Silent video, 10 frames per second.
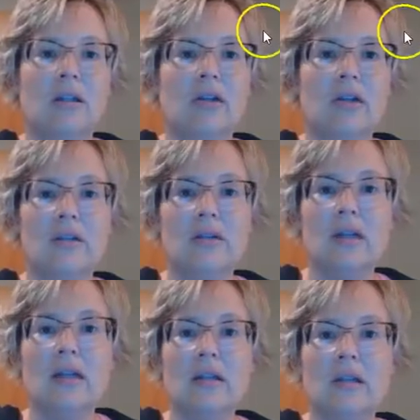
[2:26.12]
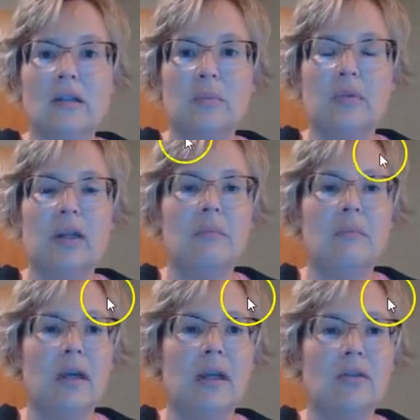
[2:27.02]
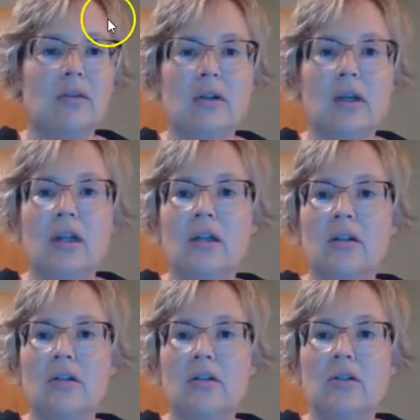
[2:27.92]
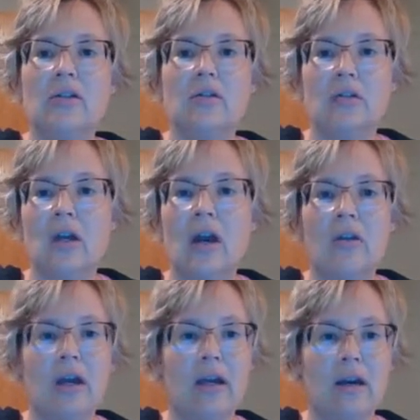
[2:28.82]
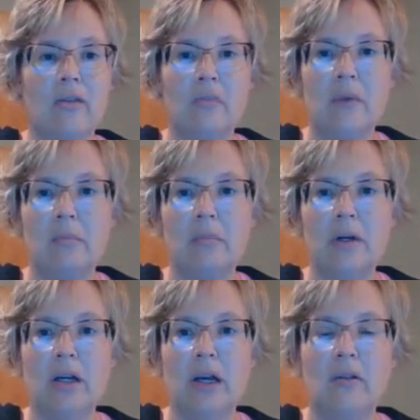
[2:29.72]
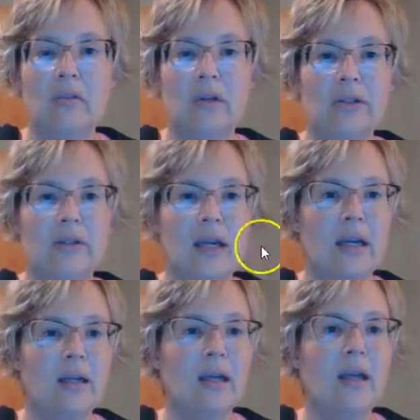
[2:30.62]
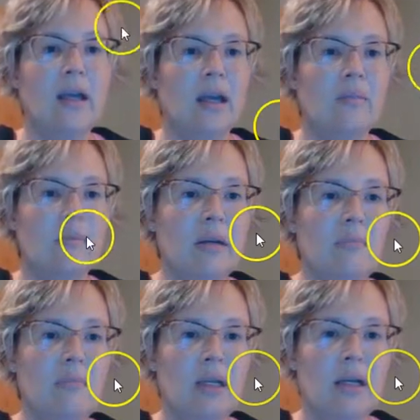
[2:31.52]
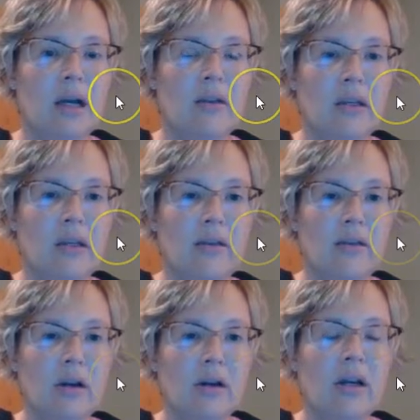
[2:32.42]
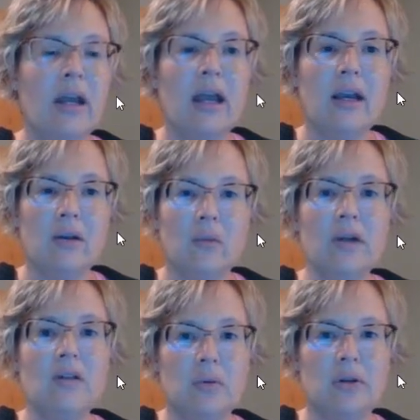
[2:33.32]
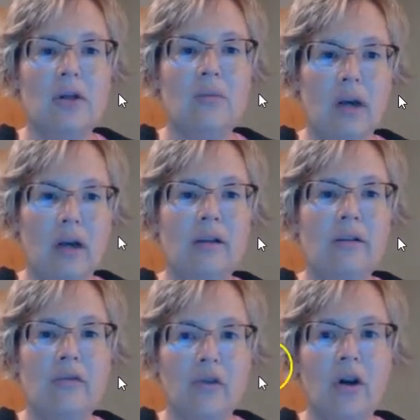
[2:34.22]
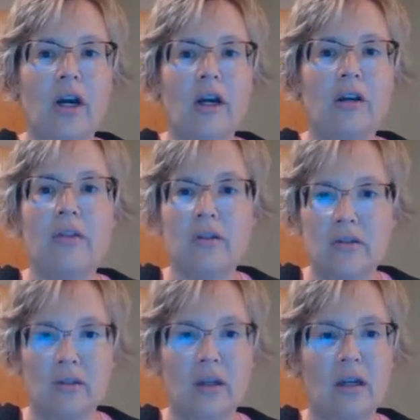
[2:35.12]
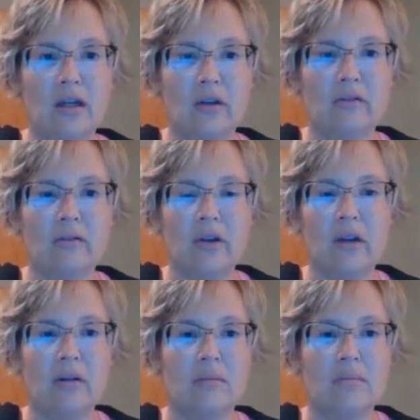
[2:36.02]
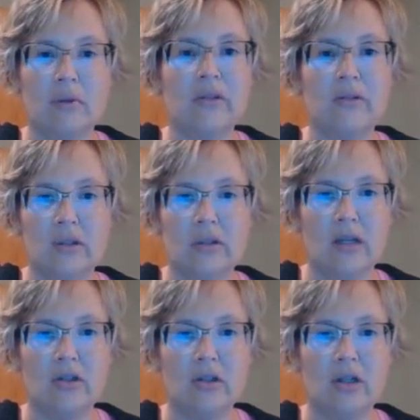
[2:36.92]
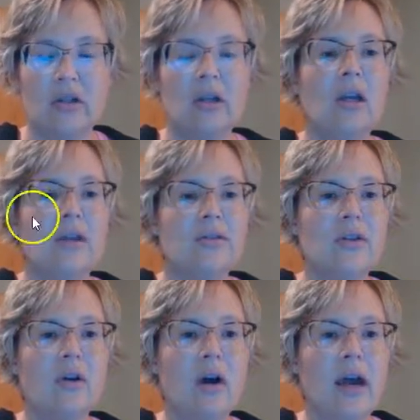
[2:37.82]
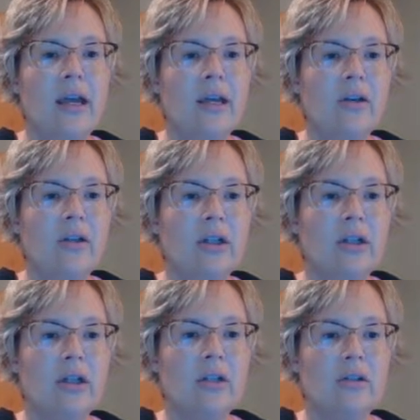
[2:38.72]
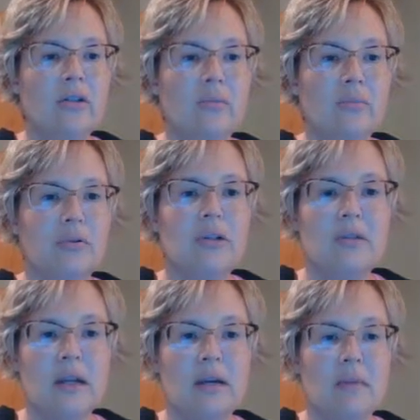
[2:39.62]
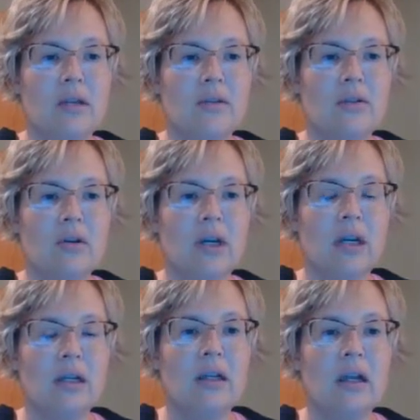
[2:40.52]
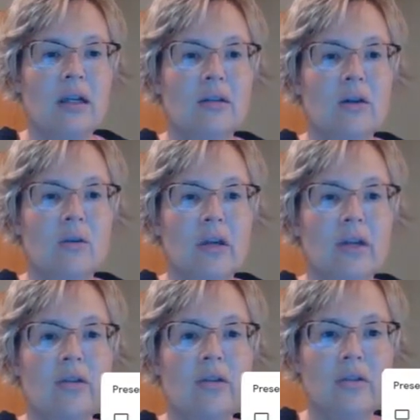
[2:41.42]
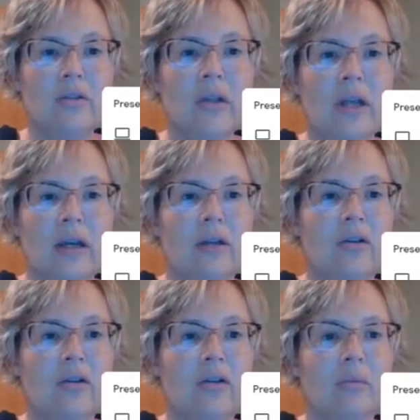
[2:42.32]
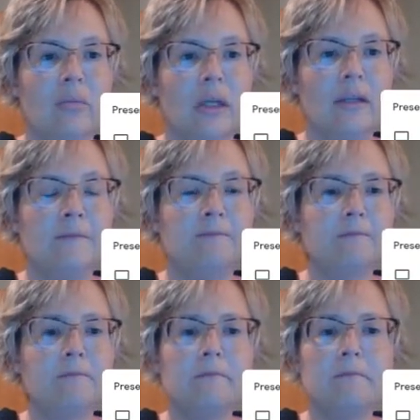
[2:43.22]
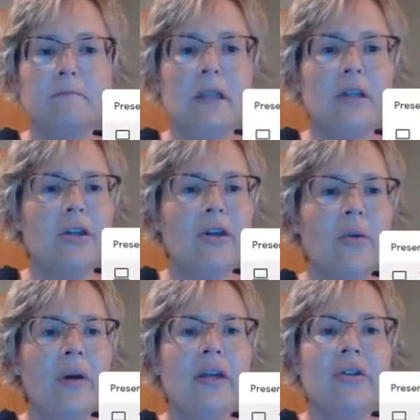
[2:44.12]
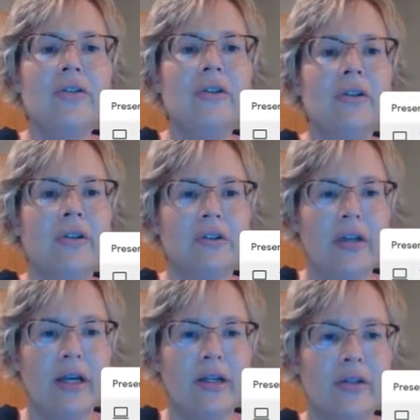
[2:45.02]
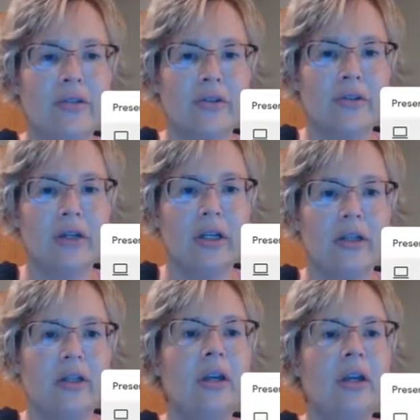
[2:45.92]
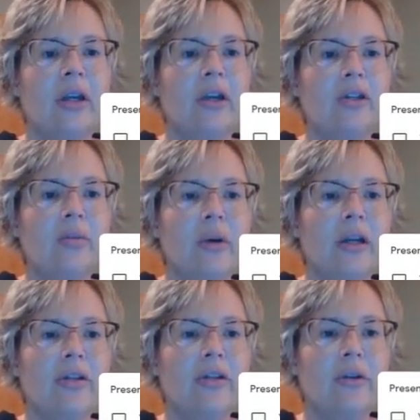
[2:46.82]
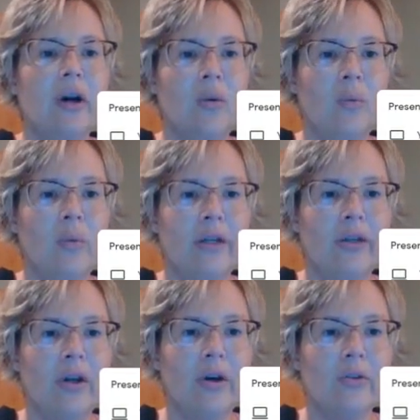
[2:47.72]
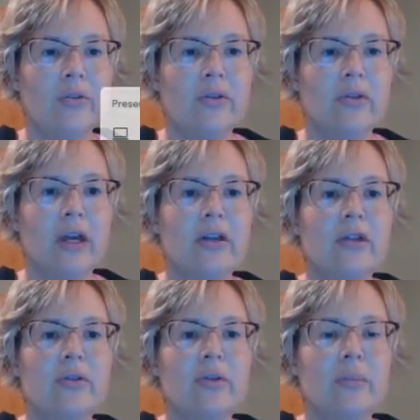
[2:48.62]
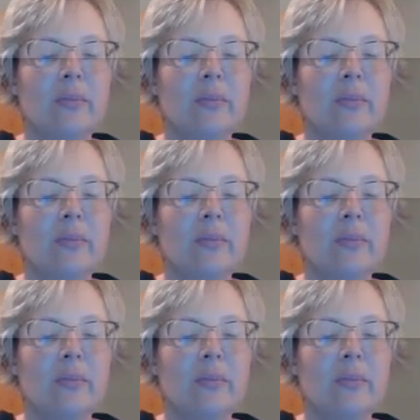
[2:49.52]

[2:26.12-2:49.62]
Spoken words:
you can see it split my screen into two. So now I have my book on one side and my Meet on the other. And it works pretty well for this kind of presentation. So I could present my screen. And so when you do that in Google Meet, you don't want to do your entire screen. You want to do a window so that you